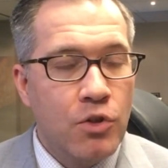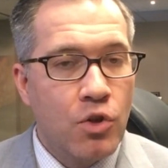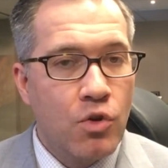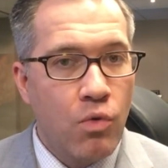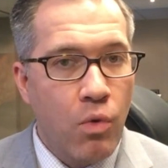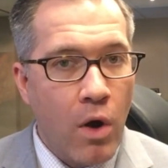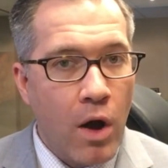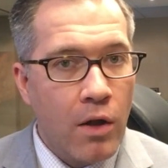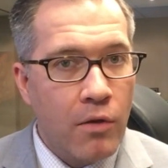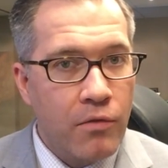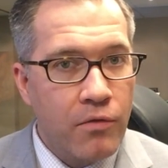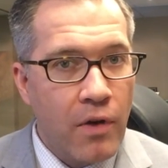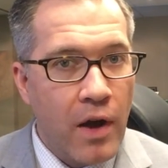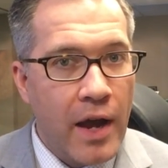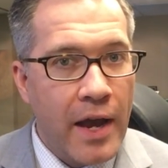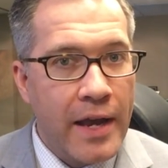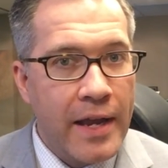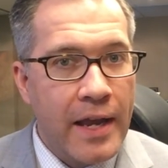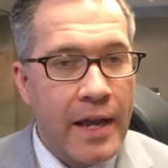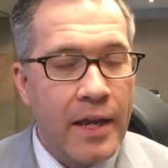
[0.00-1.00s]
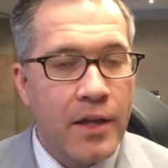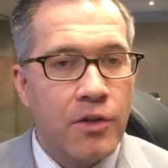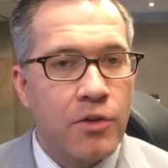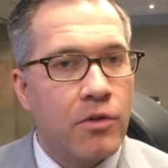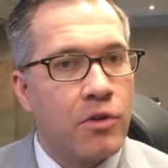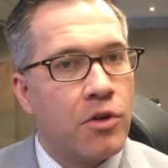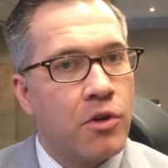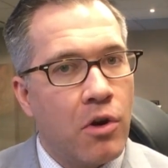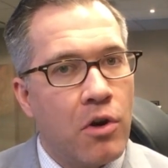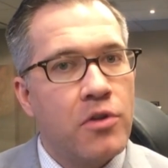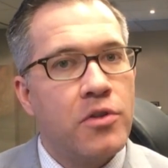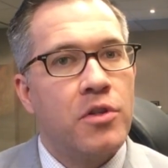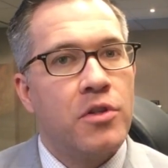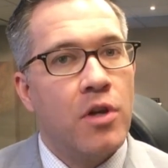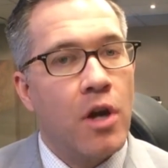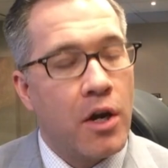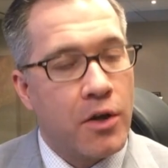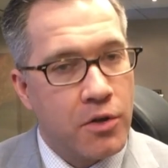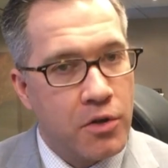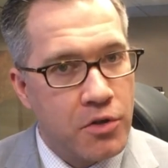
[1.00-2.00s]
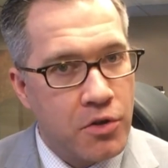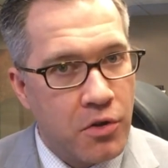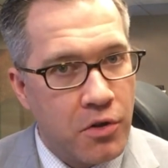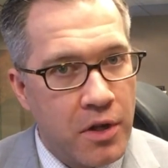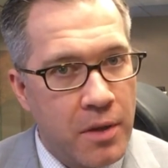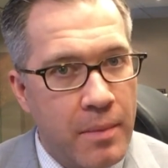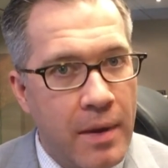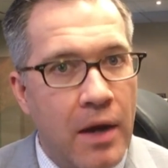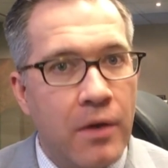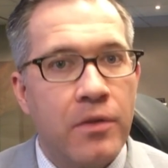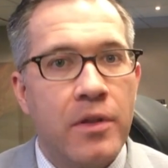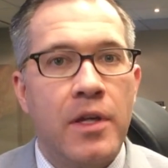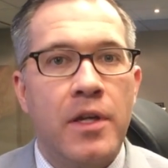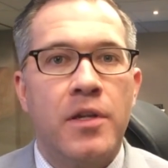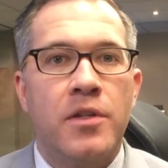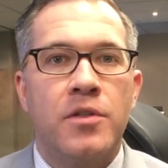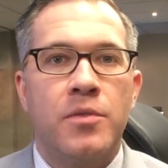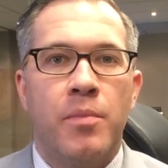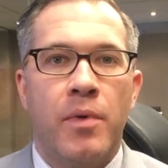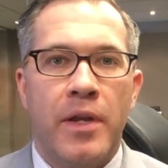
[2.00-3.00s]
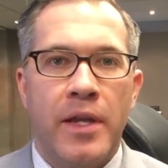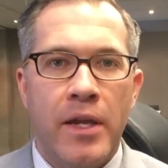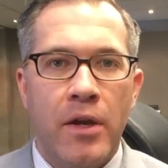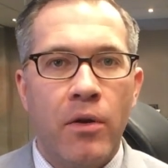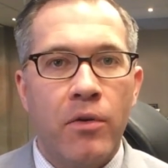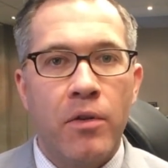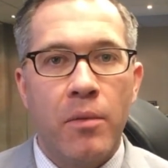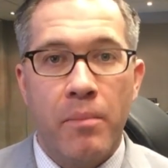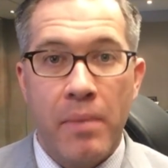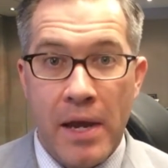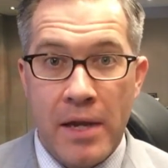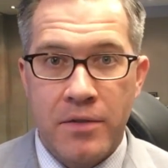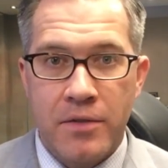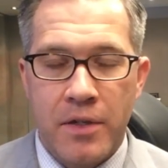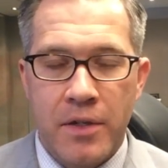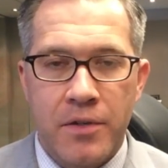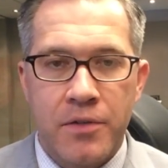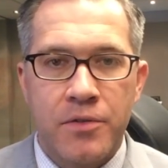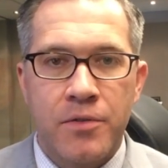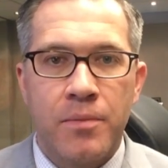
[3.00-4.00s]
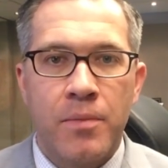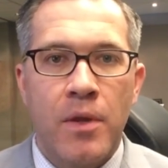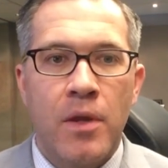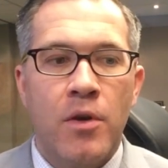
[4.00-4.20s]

qualify, and you're encouraged to talk to an attorney about these, but here are the basics.